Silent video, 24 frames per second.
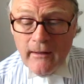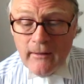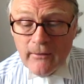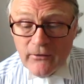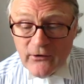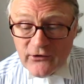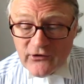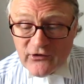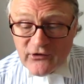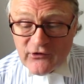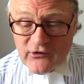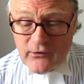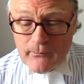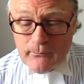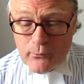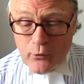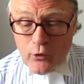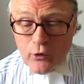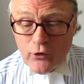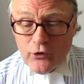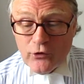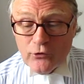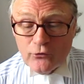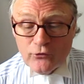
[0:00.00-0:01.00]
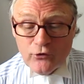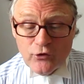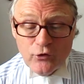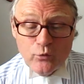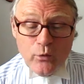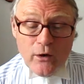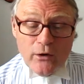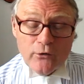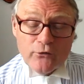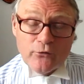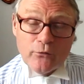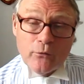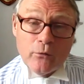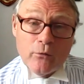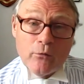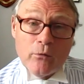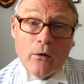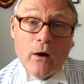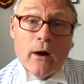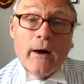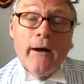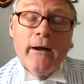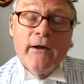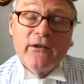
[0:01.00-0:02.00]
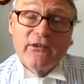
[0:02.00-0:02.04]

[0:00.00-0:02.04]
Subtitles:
this is a book you'd do well to acquire.